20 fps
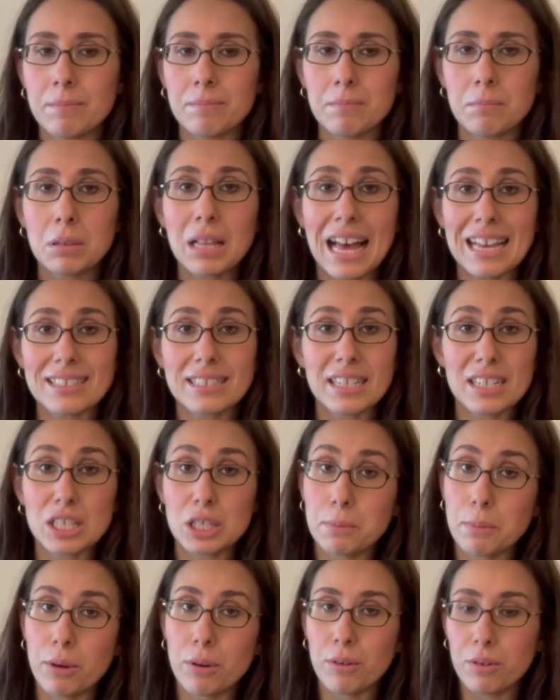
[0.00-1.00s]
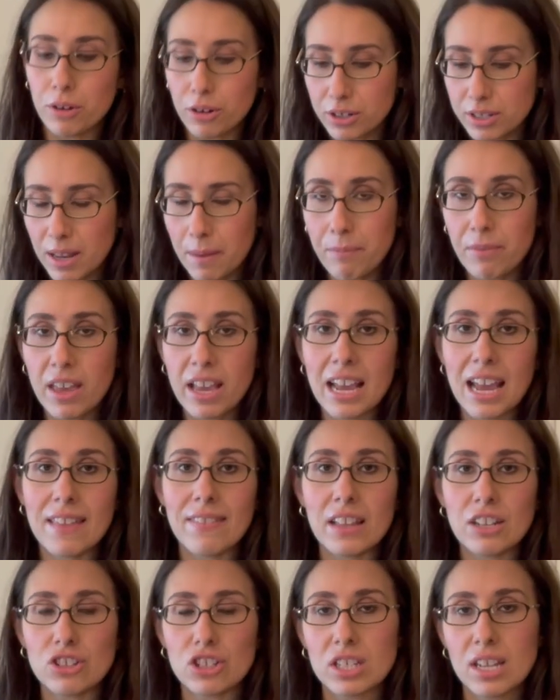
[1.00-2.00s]
plastic spoon or something, and
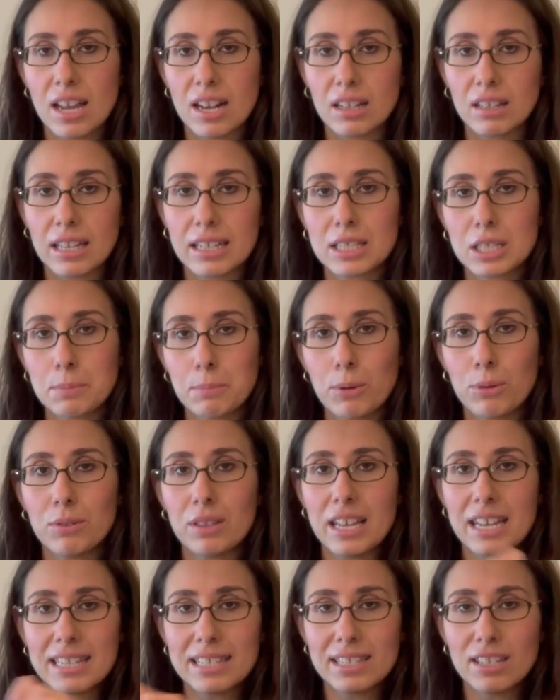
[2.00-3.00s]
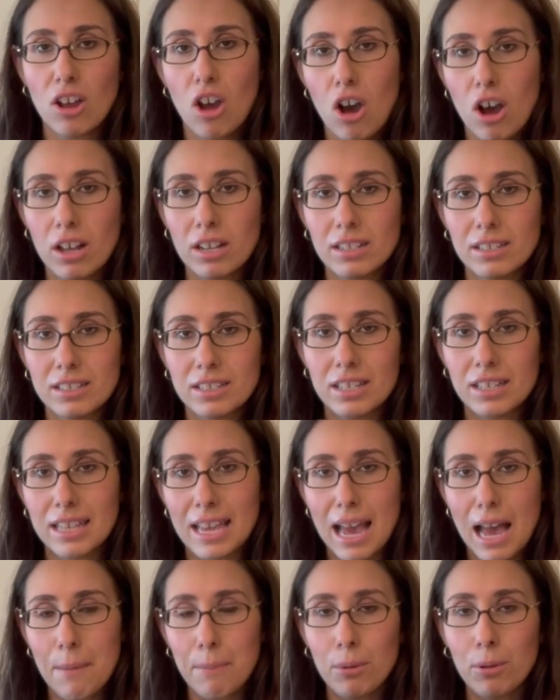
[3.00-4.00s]
then just kind of like spoon this onto the
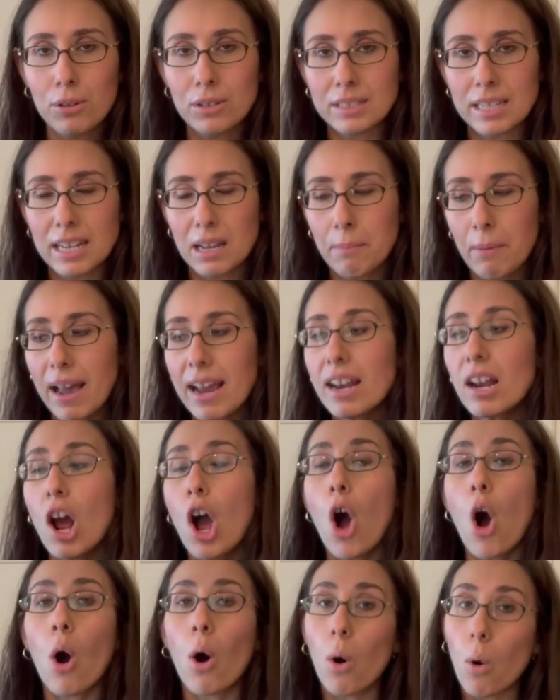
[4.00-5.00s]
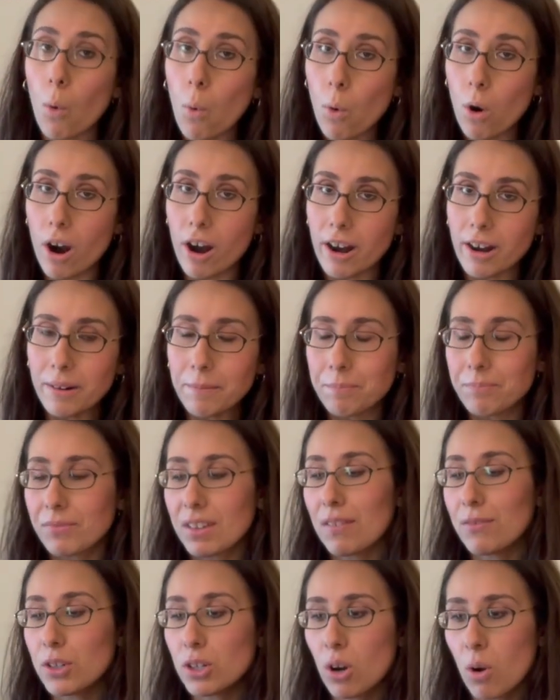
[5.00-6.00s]
apple and take a bite. Or
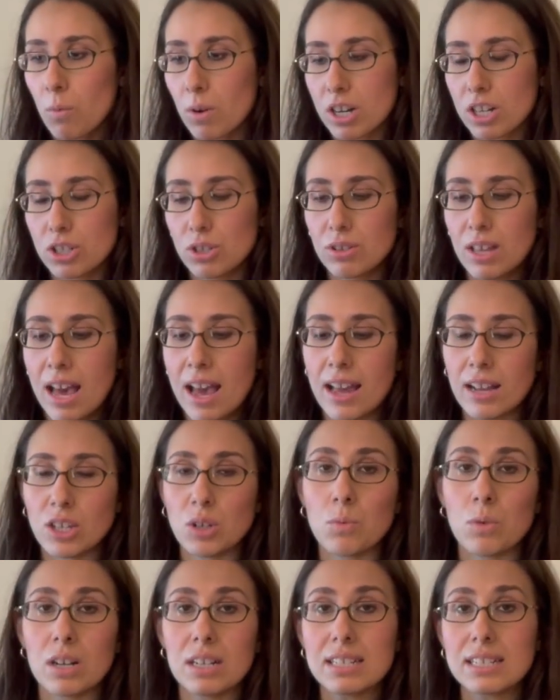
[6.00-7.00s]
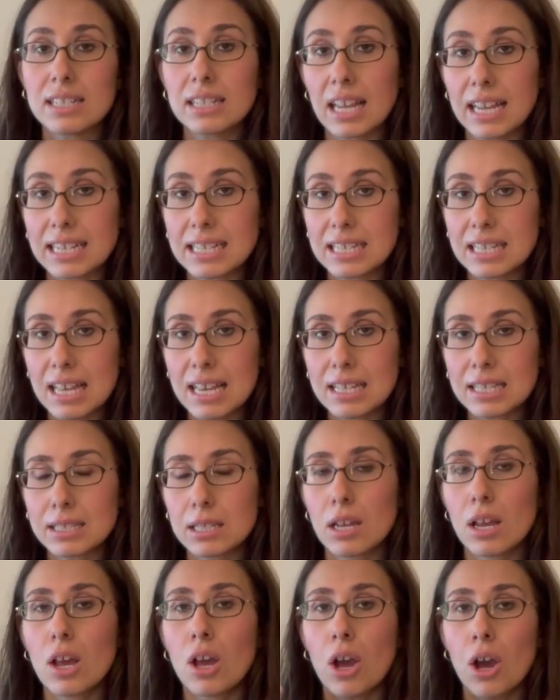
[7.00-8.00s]
if you don't want to do that and you want to slice this
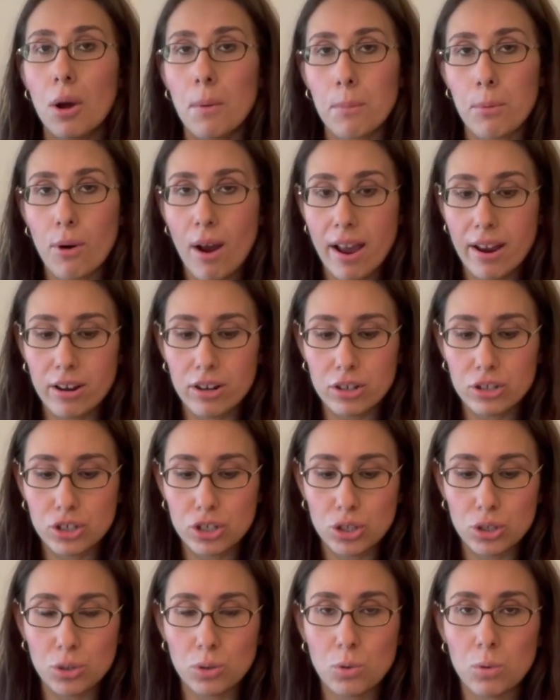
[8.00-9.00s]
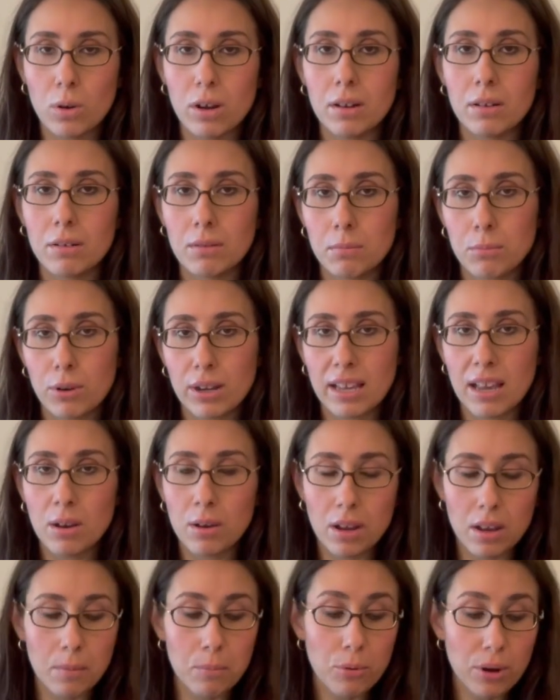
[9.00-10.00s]
prior to
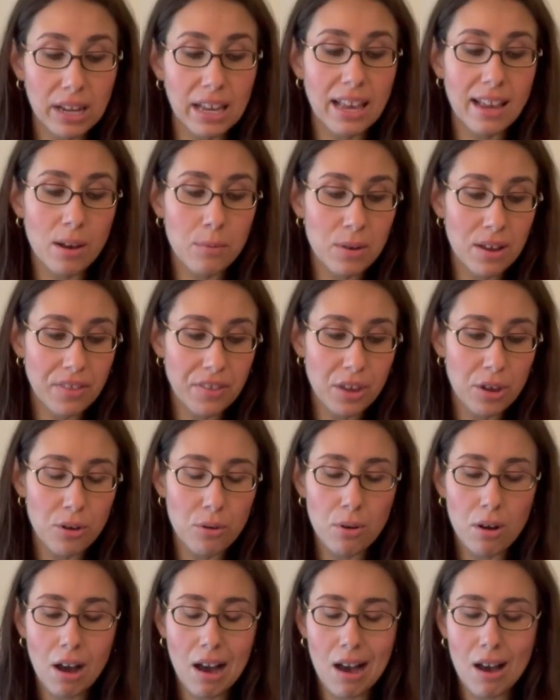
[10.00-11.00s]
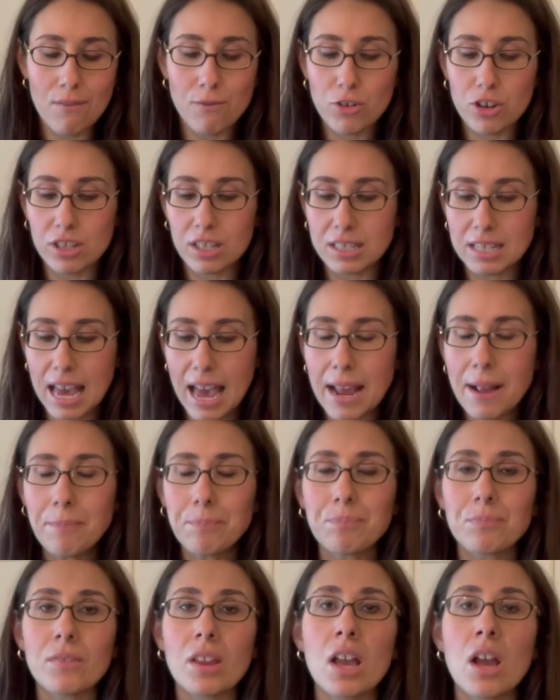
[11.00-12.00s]
bringing it with you for the day,
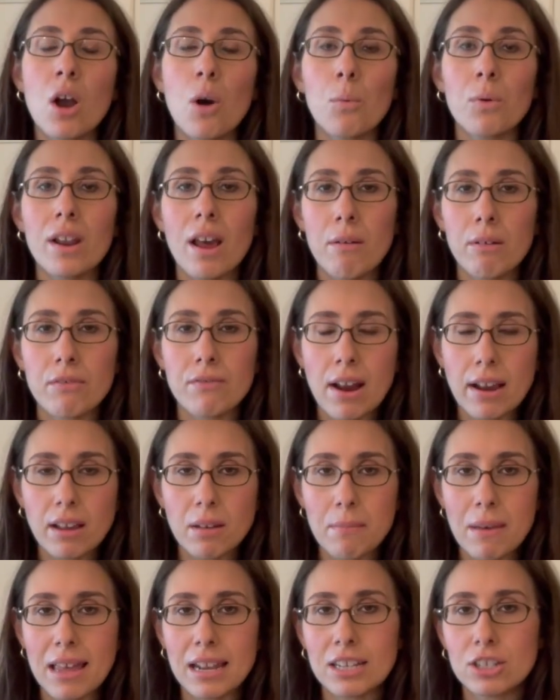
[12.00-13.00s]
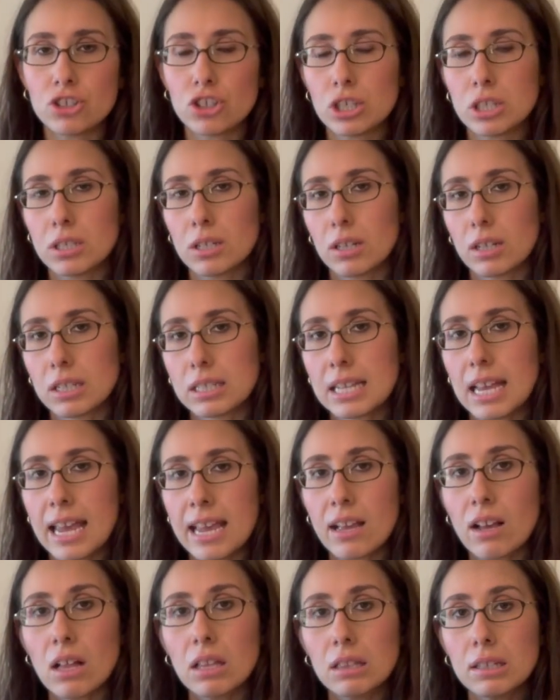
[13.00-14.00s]
what I would recommend is just
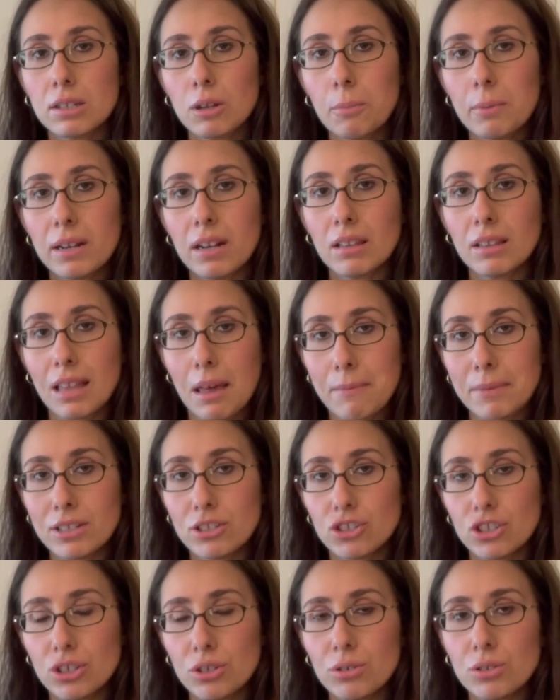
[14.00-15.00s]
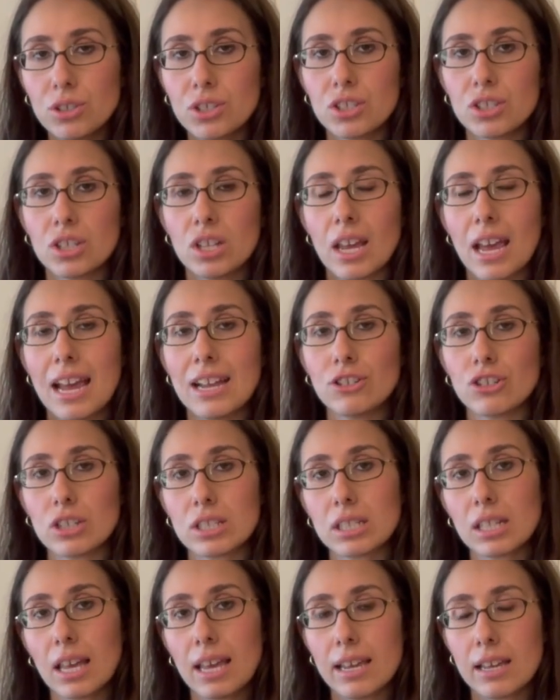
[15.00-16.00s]
take a little bit of lemon juice and just
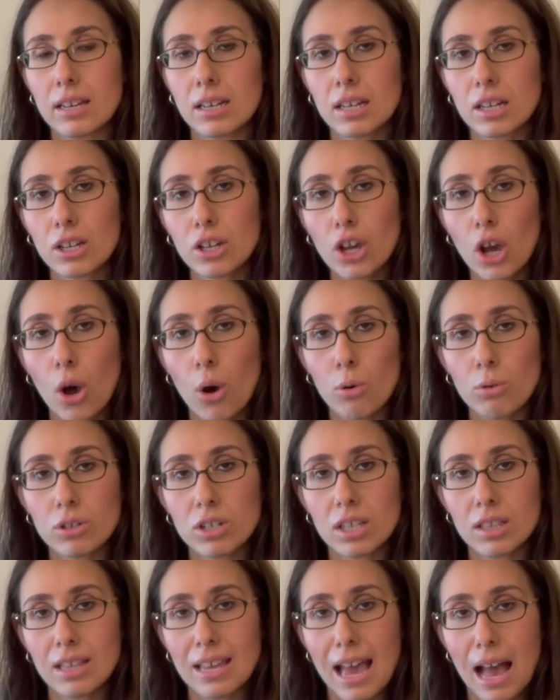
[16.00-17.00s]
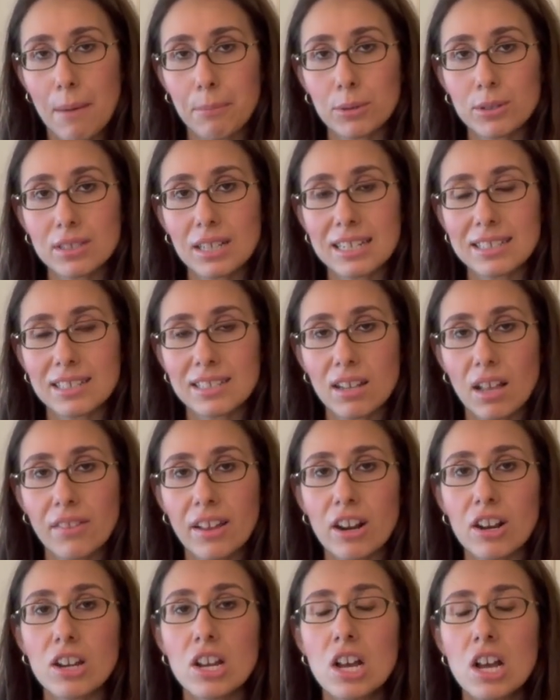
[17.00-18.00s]
like coat the apple slices on
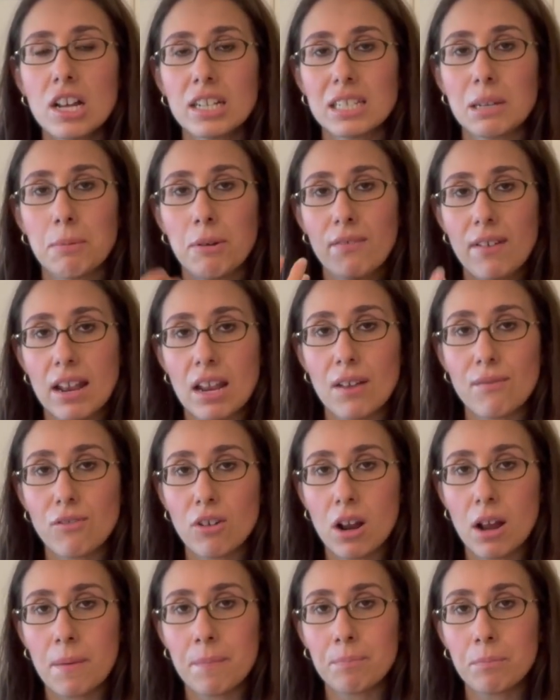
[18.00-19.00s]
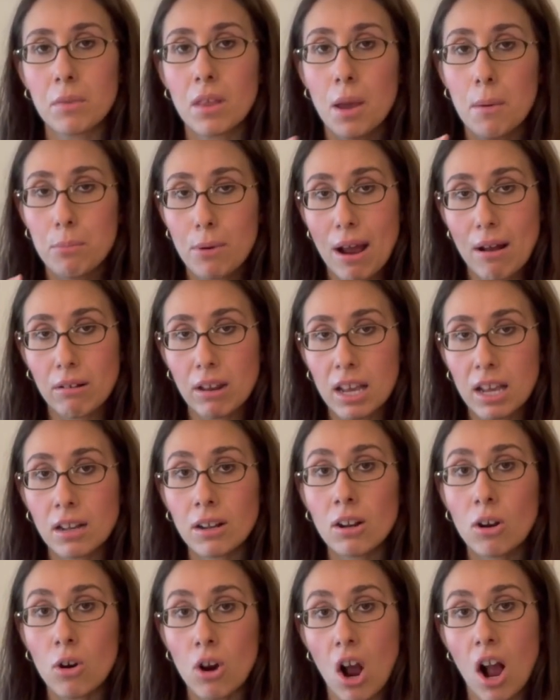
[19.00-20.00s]
there to prevent it from browning
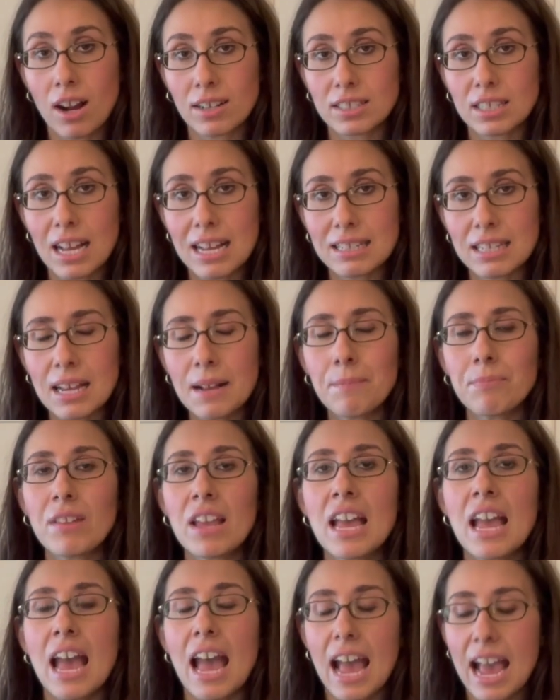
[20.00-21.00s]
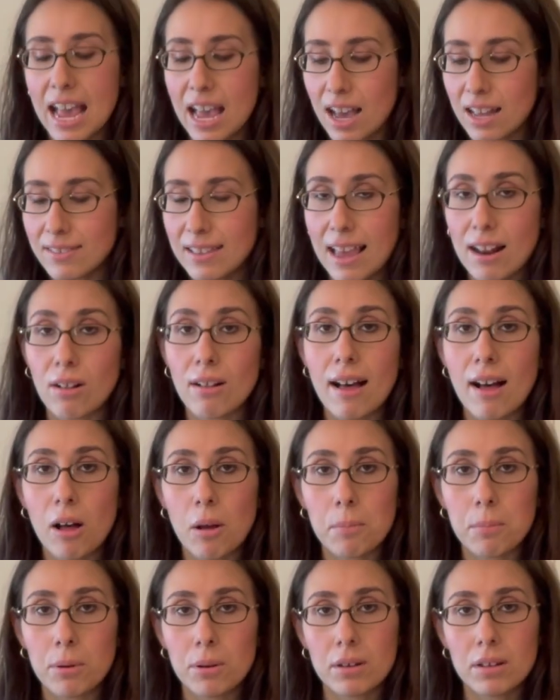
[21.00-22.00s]
or oxidizing, and that'll
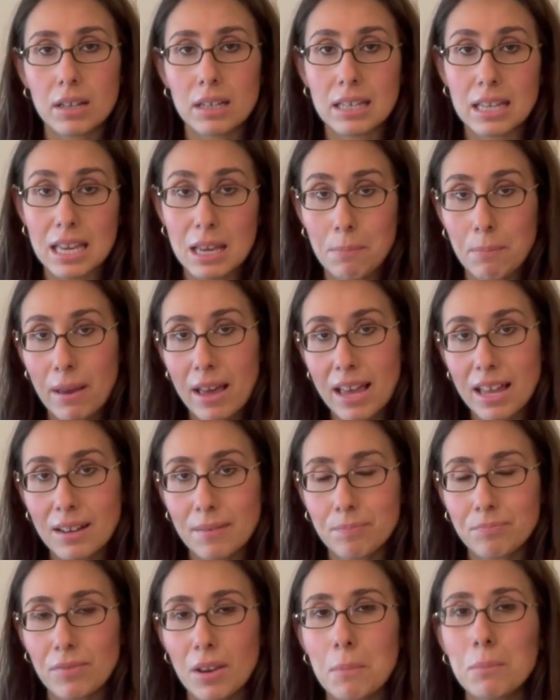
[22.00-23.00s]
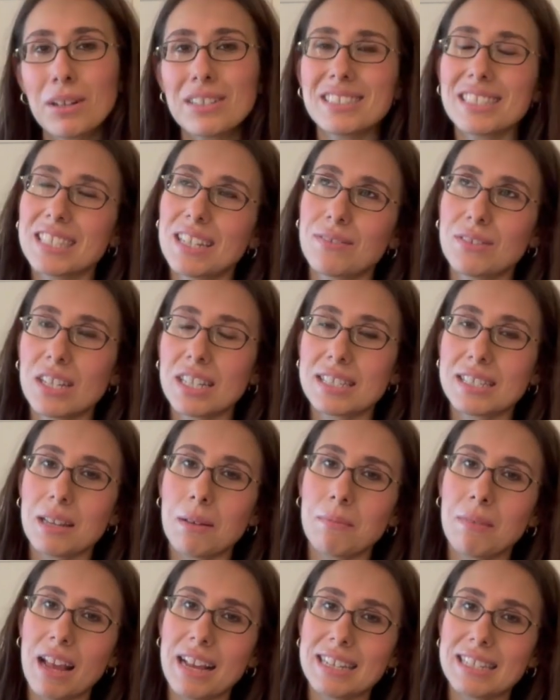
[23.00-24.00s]
help keep it. Plus it gives it
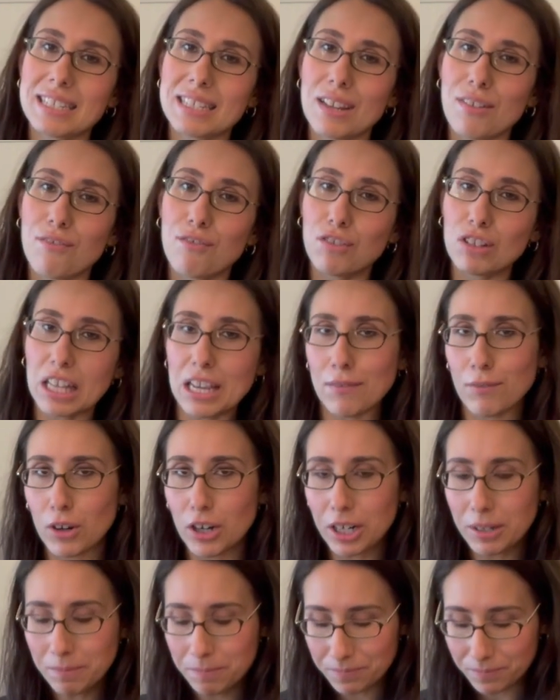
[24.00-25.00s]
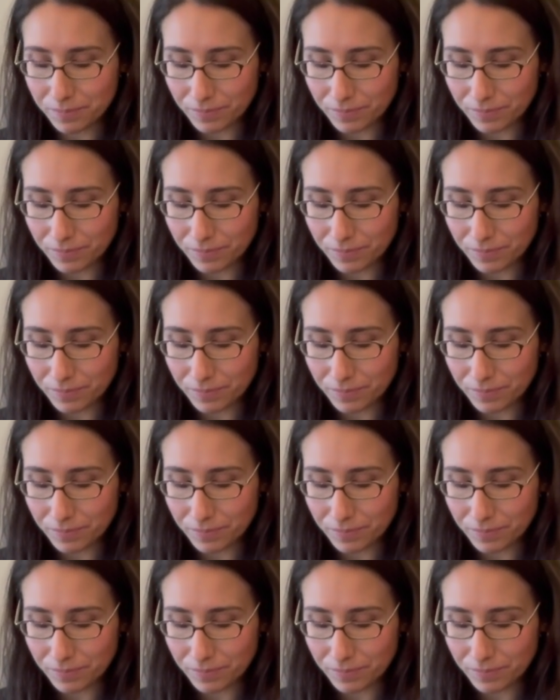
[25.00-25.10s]
some nice flavor.